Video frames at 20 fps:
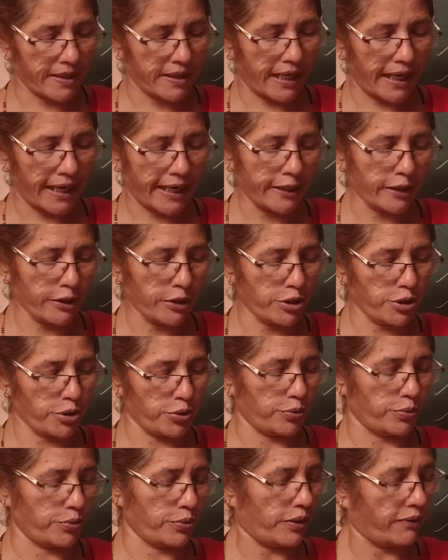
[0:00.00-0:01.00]
and 2.
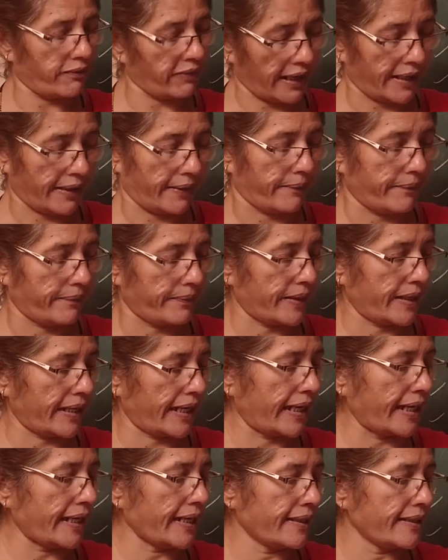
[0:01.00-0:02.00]
1,
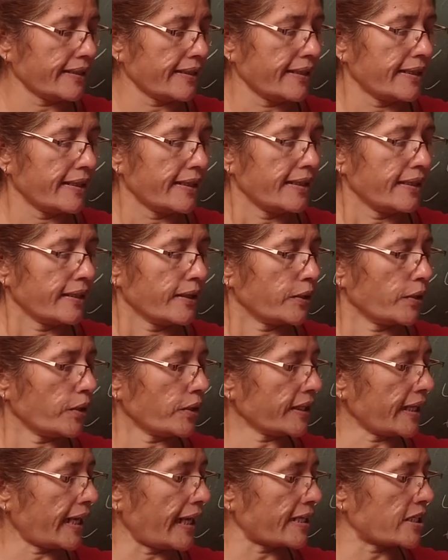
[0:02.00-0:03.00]
right? Go to
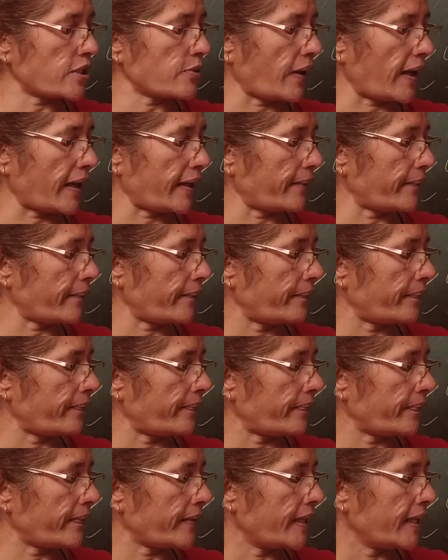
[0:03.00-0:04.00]
the next one.
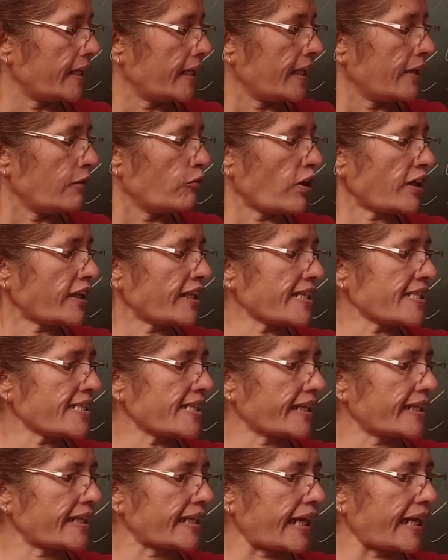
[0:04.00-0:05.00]
What is the
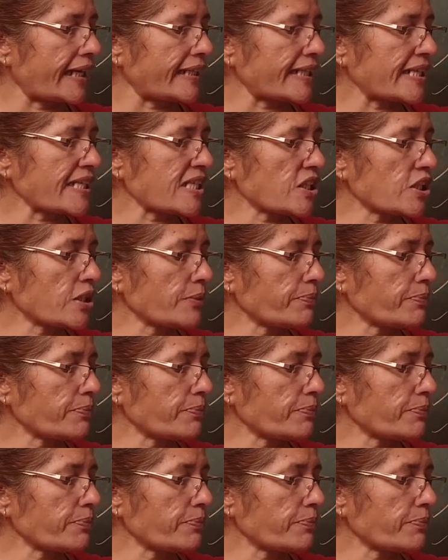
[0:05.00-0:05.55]
greatest